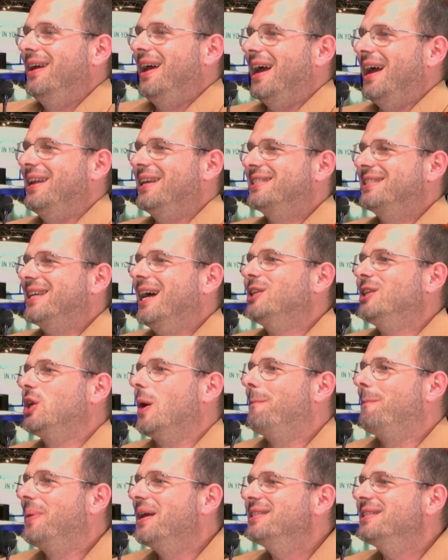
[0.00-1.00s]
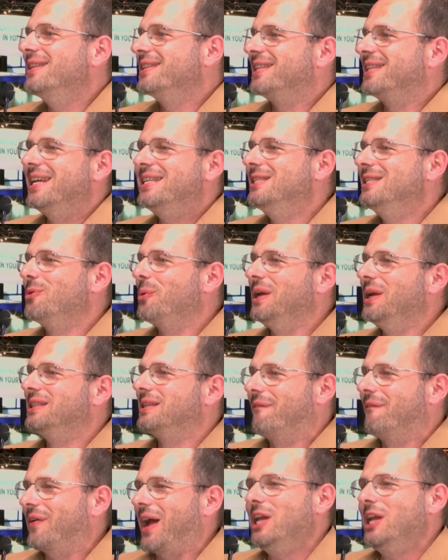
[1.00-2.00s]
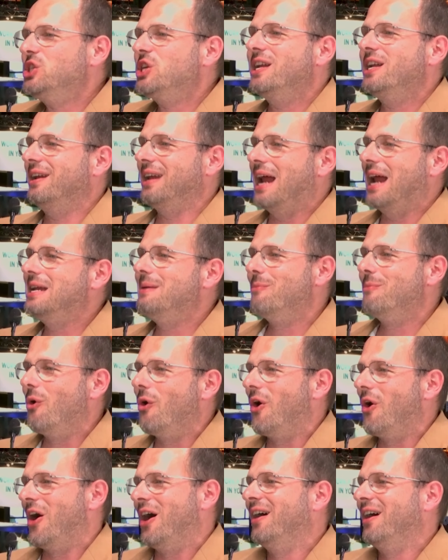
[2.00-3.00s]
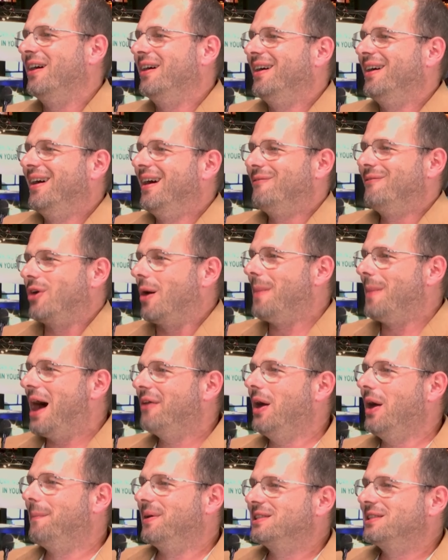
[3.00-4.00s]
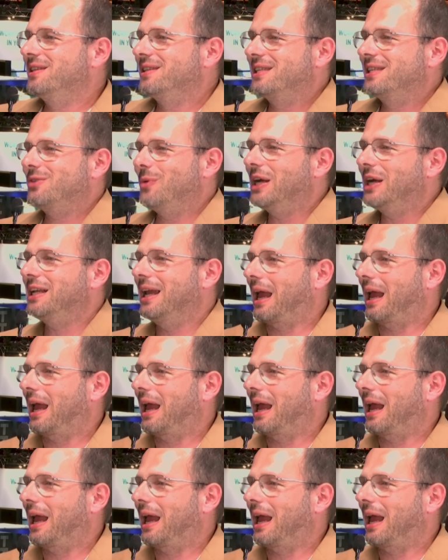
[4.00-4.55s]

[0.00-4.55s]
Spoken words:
And as such, your business isn't really differentiated anymore from other businesses, right?